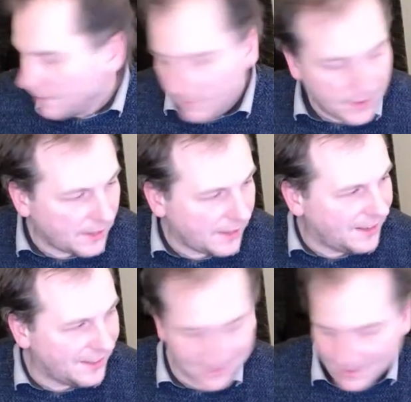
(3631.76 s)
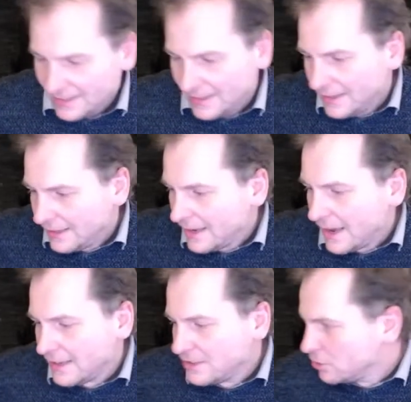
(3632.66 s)
that
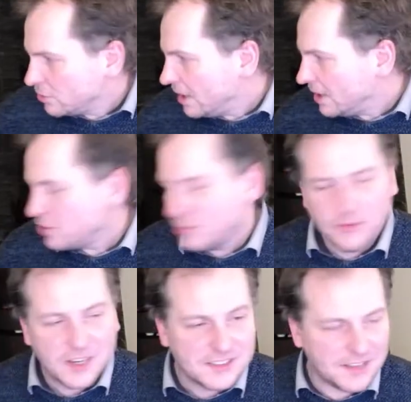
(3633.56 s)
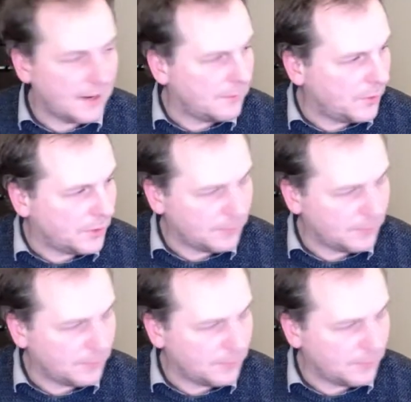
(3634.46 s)
yeah, I should fix that, but